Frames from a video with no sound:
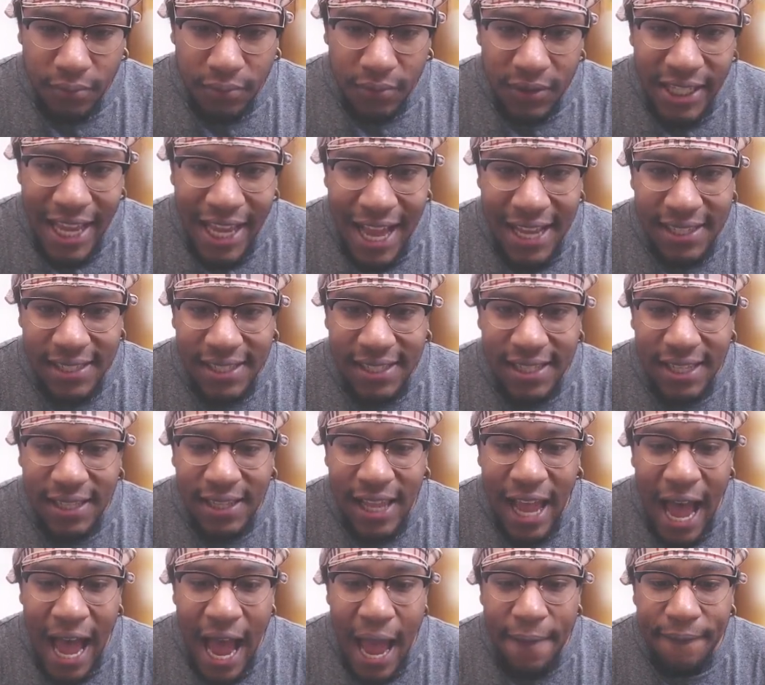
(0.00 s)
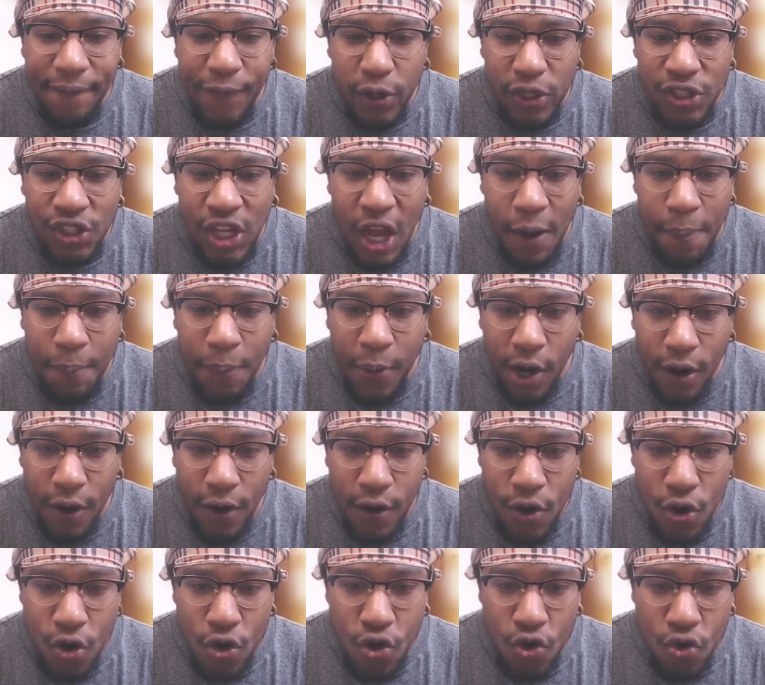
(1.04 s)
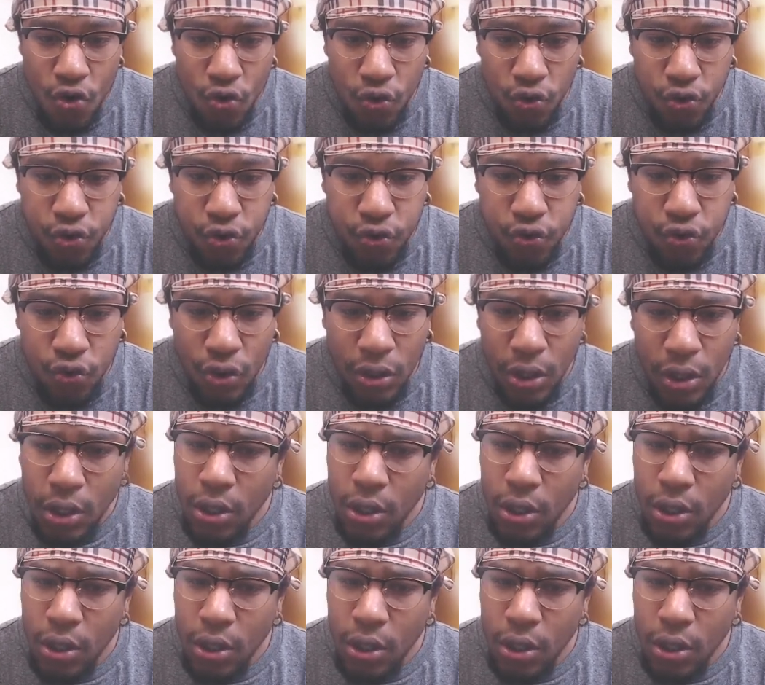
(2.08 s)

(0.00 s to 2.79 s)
Yes. Time for supper. Oof.